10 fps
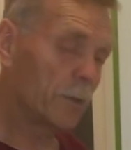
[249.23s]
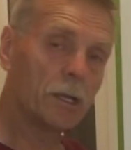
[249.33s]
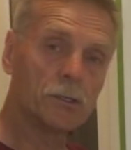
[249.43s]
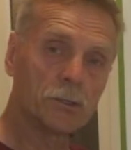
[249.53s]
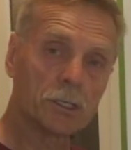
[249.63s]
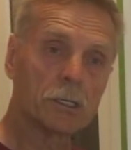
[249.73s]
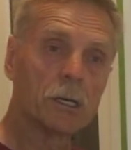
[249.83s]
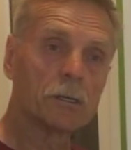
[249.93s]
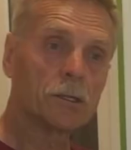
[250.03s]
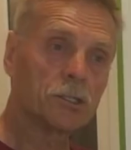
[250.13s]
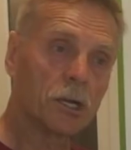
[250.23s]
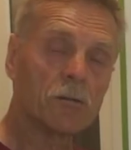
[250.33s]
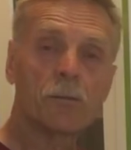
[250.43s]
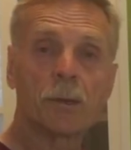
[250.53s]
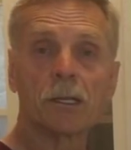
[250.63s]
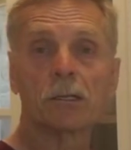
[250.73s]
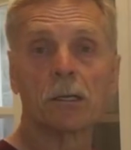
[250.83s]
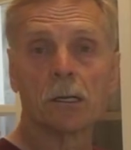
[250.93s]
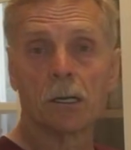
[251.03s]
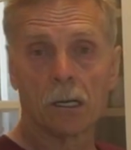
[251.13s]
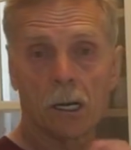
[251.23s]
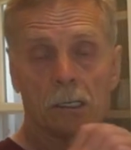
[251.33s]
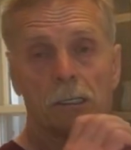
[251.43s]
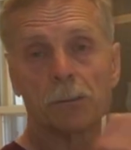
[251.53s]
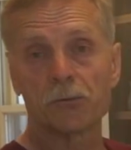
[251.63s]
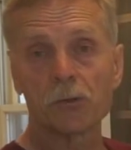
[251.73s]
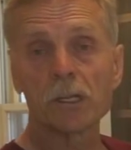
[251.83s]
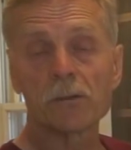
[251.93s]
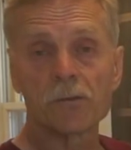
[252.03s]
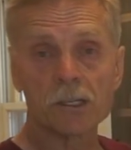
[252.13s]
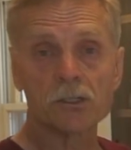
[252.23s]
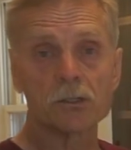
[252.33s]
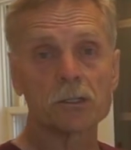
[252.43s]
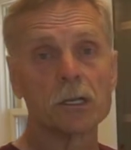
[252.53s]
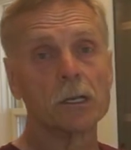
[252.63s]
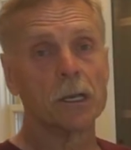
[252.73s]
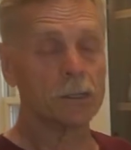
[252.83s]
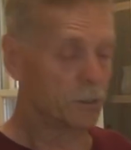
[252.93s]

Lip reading: not using the shelf pin clip drilling fixtures in